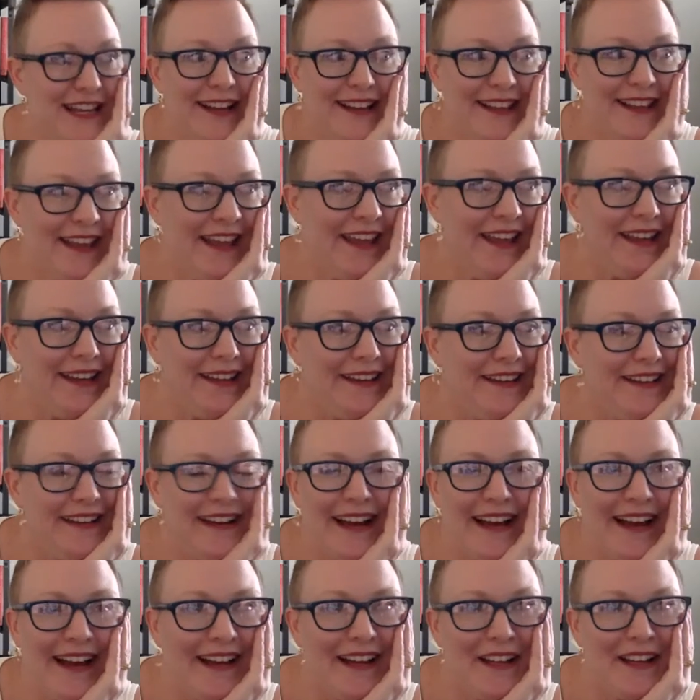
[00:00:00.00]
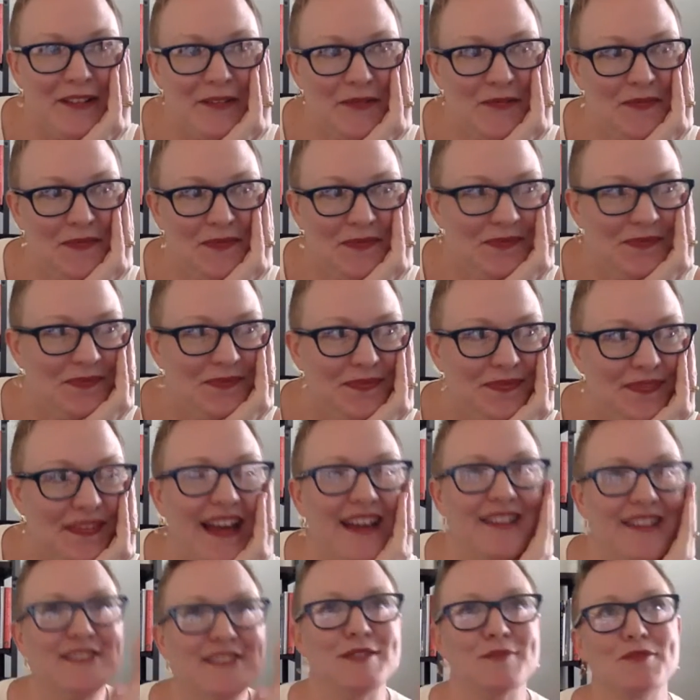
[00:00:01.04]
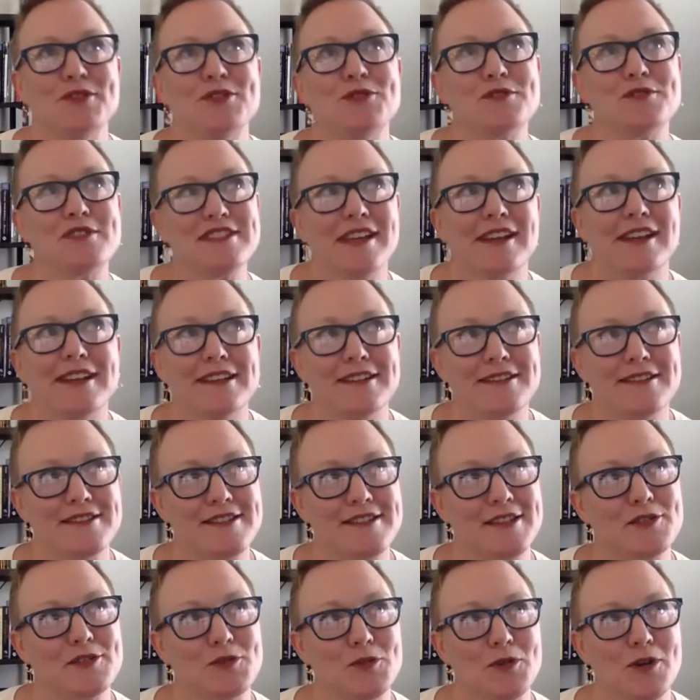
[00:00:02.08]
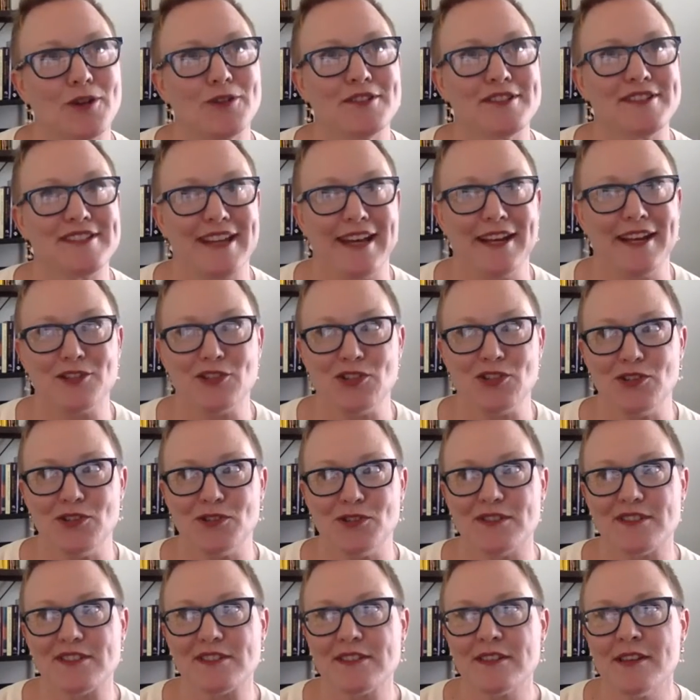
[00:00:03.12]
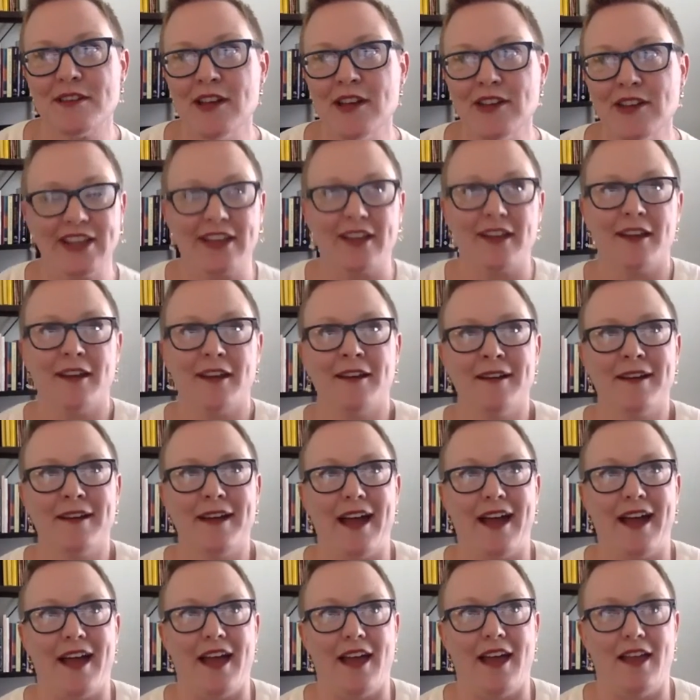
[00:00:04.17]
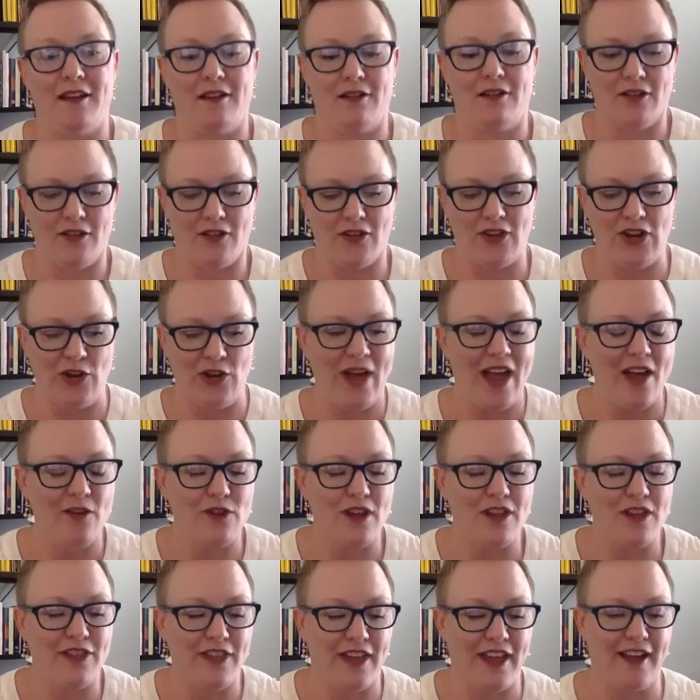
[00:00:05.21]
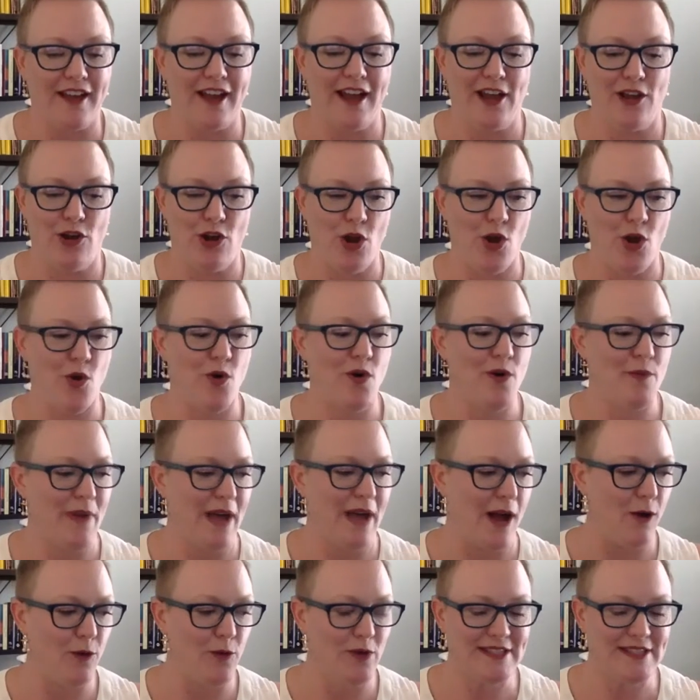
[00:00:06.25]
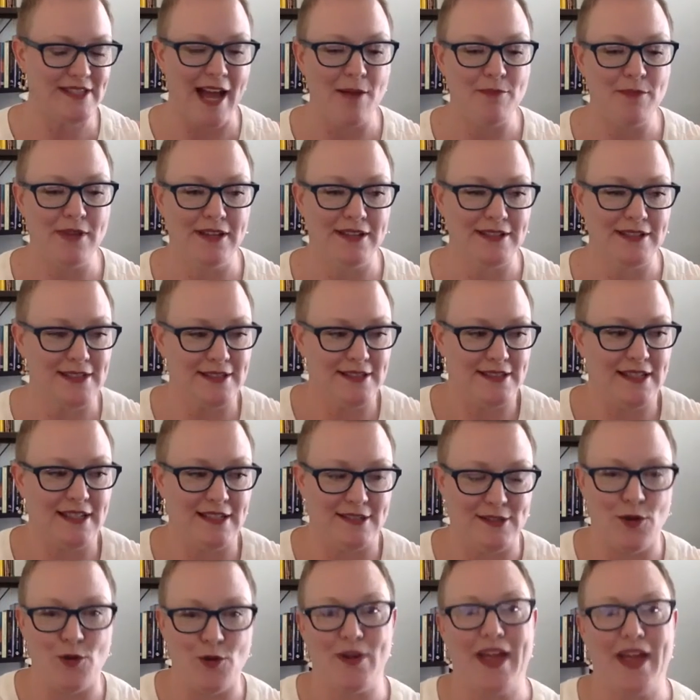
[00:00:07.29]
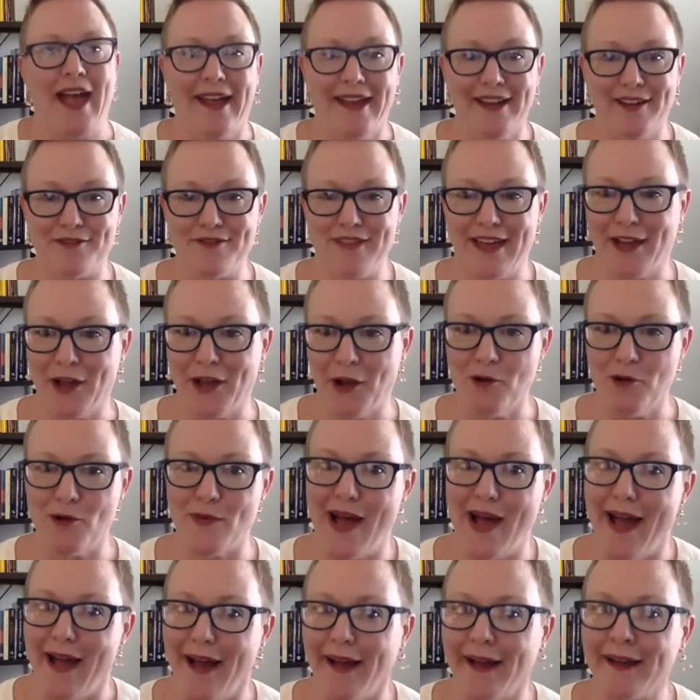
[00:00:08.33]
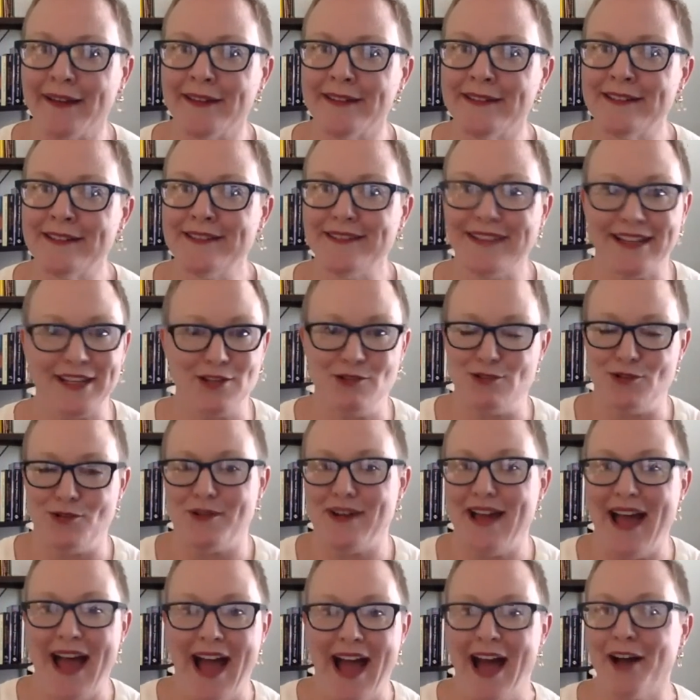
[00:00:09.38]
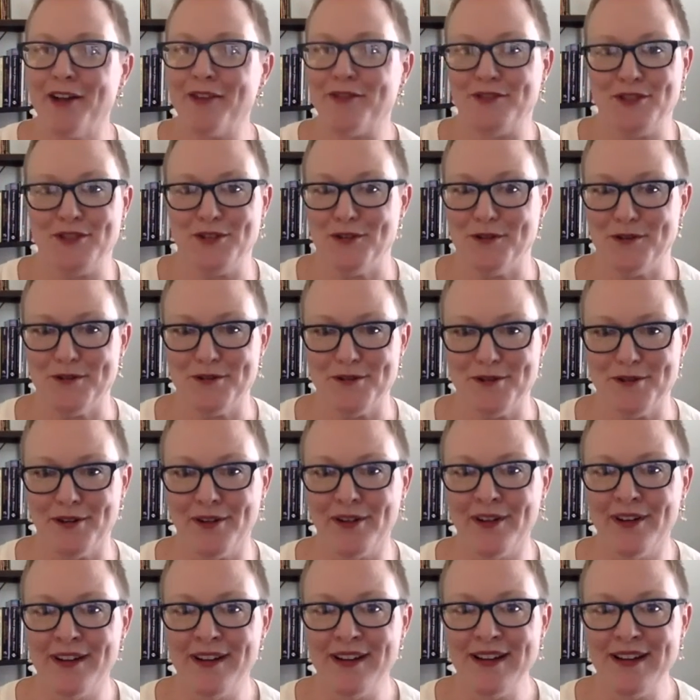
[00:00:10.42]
can't, as someone who studies historical statues, and everything I know about what's happened is it's okay if they go away. Like, you don't have to